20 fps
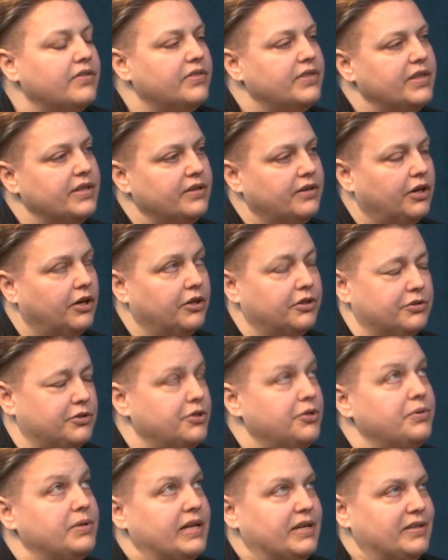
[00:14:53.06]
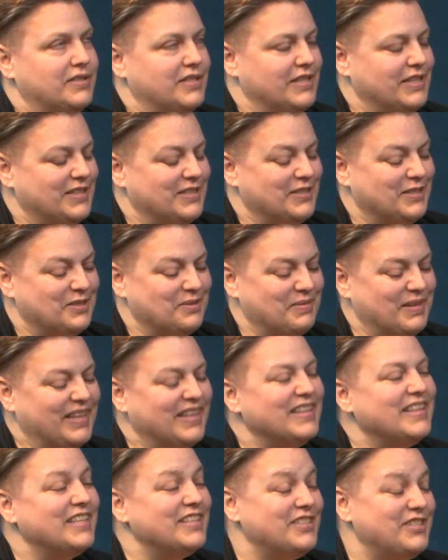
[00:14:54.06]
the, or 2,000, excuse me.
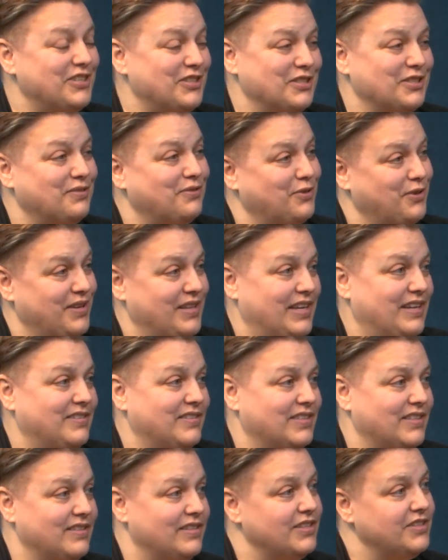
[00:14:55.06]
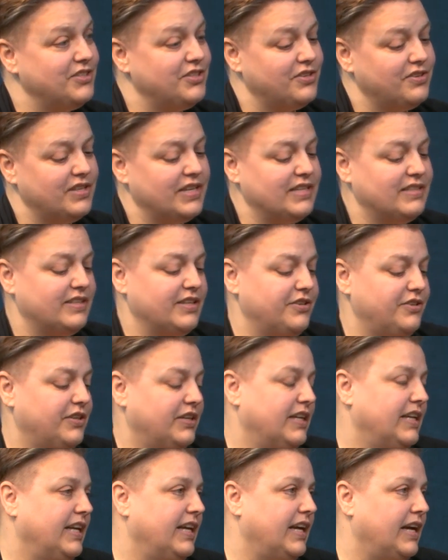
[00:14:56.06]
This year is 4,000. This year they said you
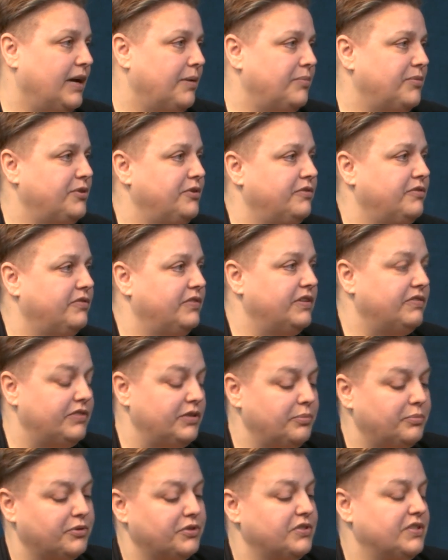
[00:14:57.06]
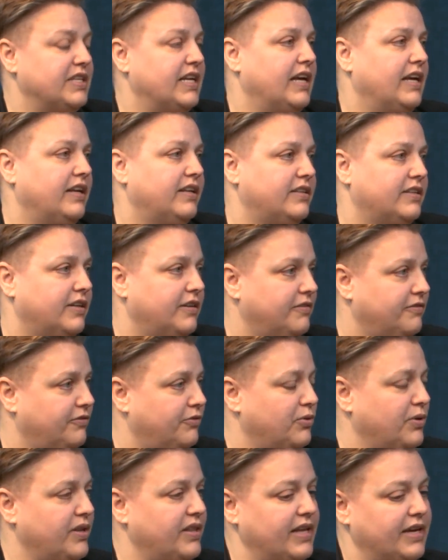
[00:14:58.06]
can get up to 50% of
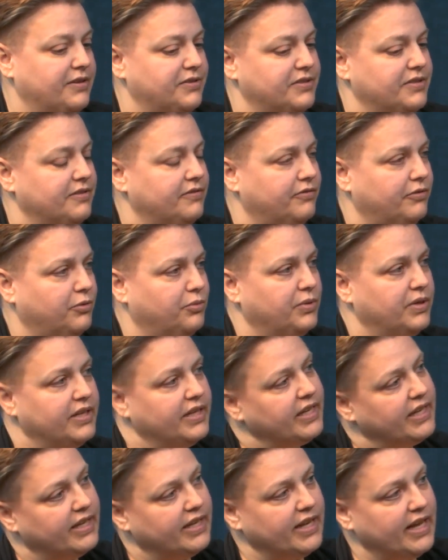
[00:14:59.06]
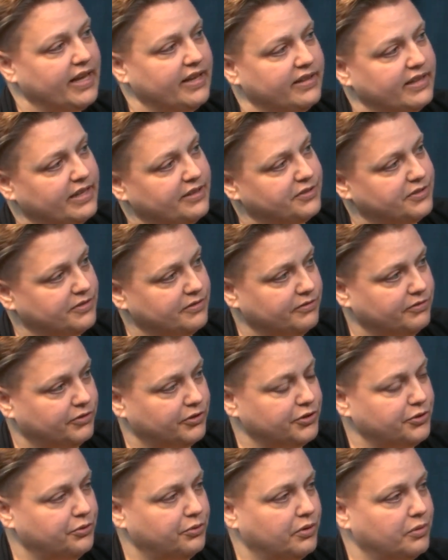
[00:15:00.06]
4,000 for one kid, 8,000 for
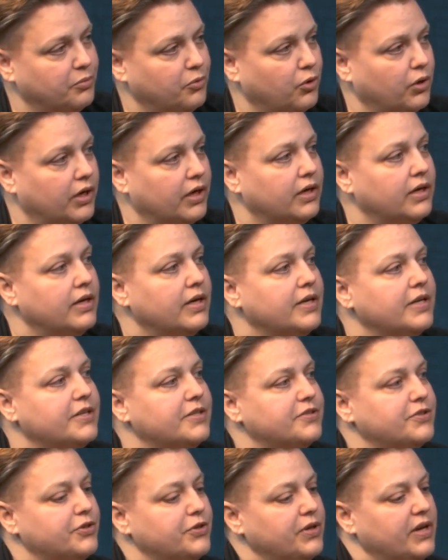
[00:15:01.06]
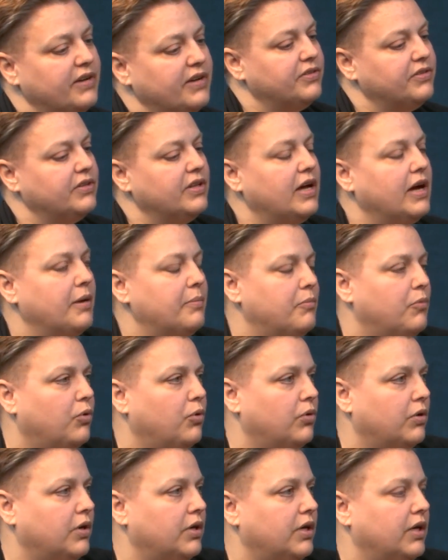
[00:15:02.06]
two or more. So you lot
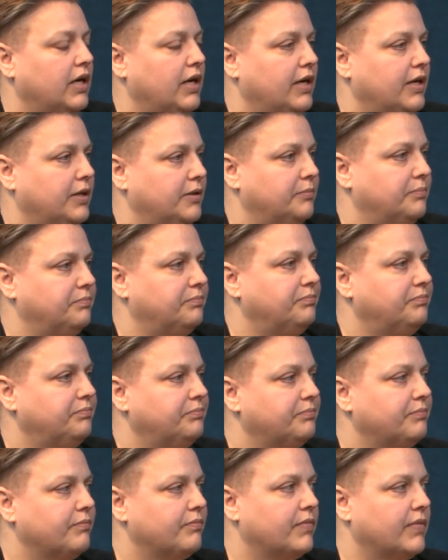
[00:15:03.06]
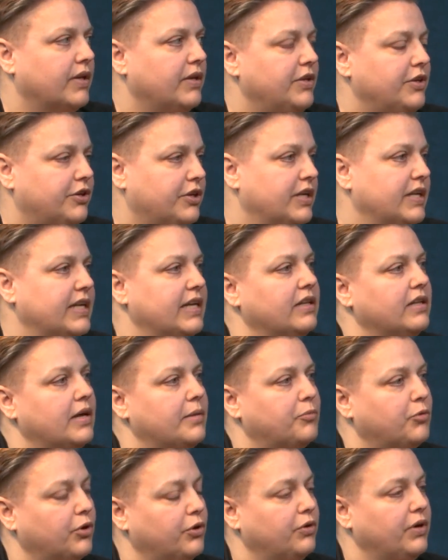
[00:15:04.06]
more, um, you're going to get a lot
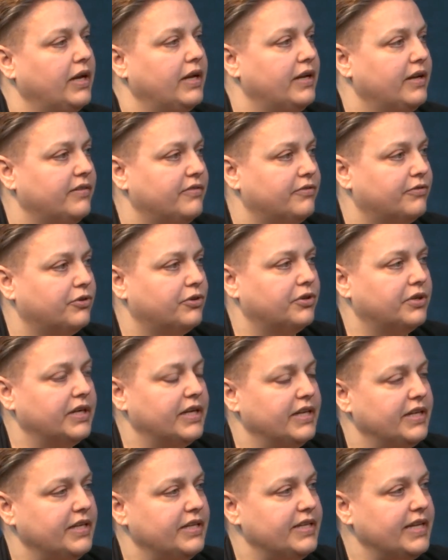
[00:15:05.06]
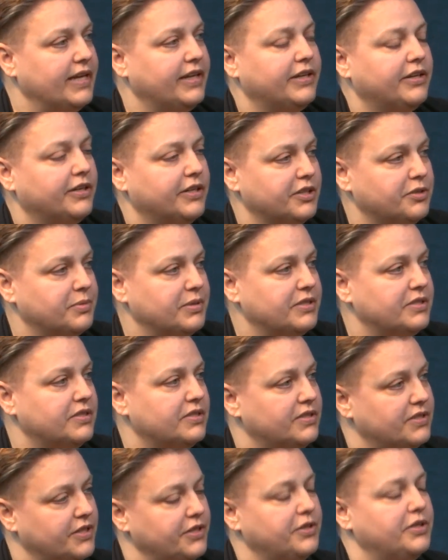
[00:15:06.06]
more credit for any daycare
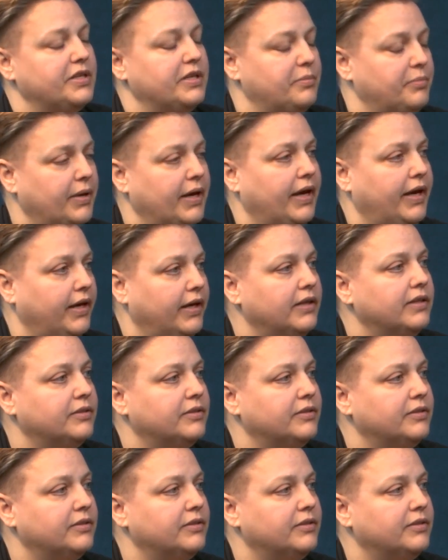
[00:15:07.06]
expenses that you did pay.